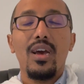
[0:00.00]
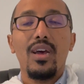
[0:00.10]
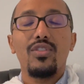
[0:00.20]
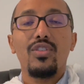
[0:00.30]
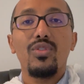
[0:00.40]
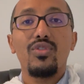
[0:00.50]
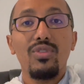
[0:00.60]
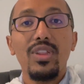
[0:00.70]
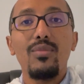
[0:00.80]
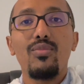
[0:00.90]
So it's
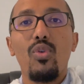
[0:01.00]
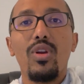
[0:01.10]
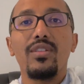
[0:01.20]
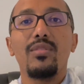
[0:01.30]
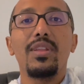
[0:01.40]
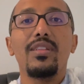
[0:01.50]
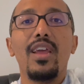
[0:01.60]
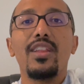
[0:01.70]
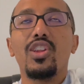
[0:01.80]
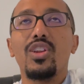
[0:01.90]
really important to be
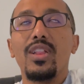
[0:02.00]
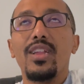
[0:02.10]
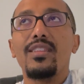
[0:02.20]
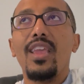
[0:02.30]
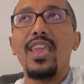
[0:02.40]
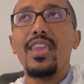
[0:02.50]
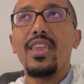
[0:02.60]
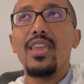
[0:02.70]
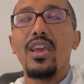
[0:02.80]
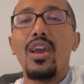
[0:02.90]
intentional and
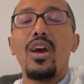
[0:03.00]
take